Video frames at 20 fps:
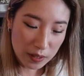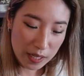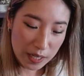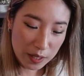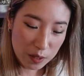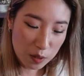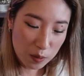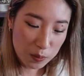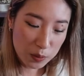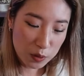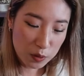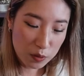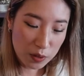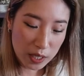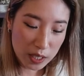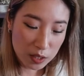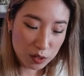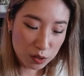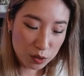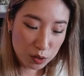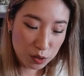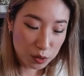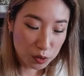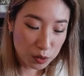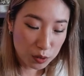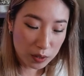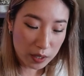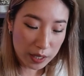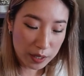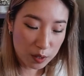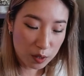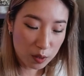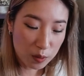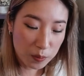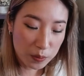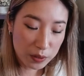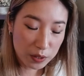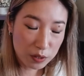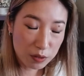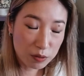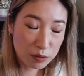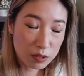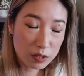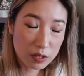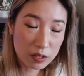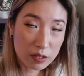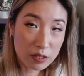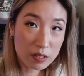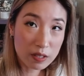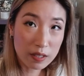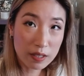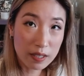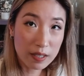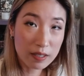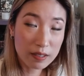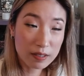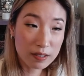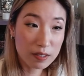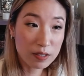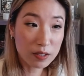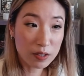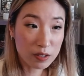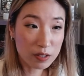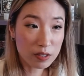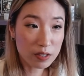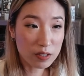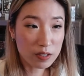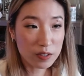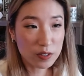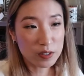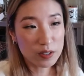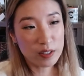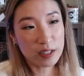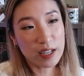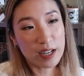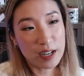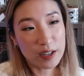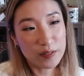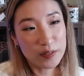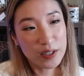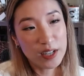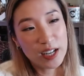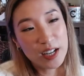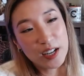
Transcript: i hope you guys too i hope you seriously seriously seriously have